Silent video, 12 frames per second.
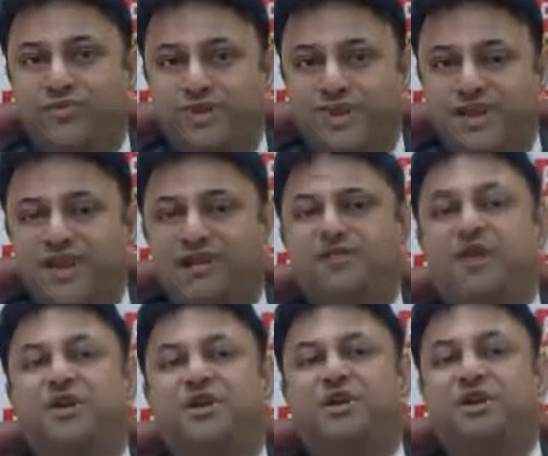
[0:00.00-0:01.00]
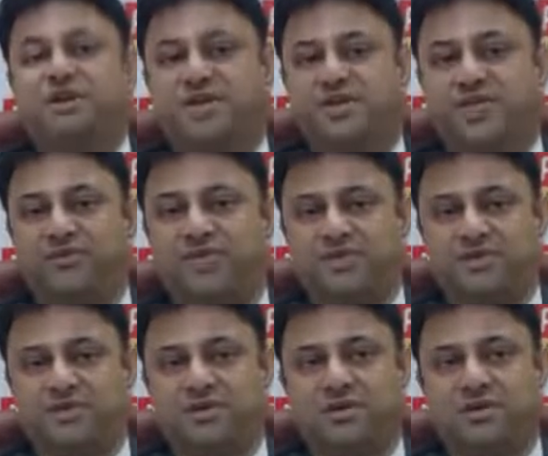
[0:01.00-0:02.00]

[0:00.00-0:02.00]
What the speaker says: with elevated risk levels.